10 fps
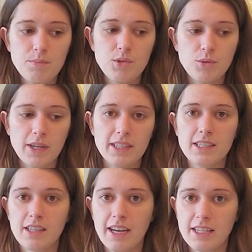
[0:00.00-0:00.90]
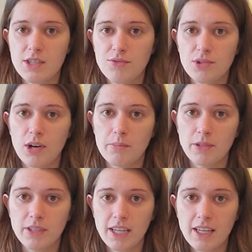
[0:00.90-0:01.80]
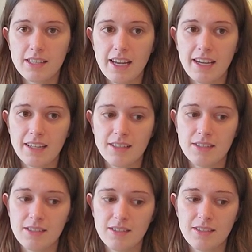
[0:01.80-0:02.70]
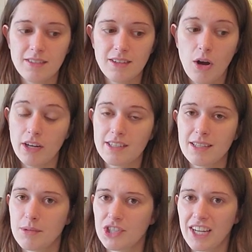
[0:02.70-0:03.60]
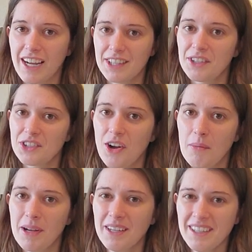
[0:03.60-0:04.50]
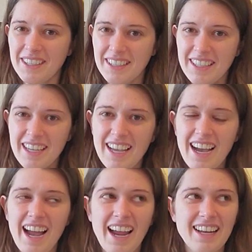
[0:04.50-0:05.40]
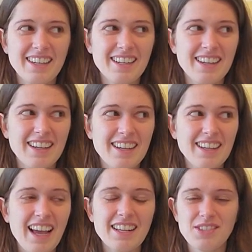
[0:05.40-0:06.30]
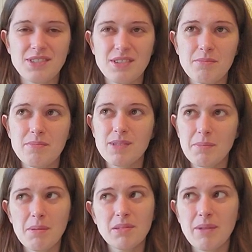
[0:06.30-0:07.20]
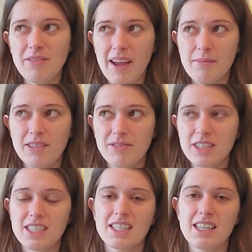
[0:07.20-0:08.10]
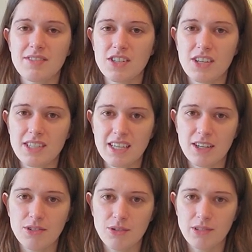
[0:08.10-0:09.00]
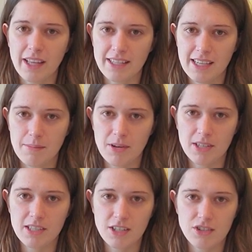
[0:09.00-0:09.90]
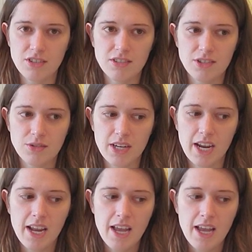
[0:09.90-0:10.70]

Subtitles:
doing the designs for our buildings, and honestly wish I had their job. And yeah, so some people in my family, for instance, have suggested I go do a landscape architecture degree,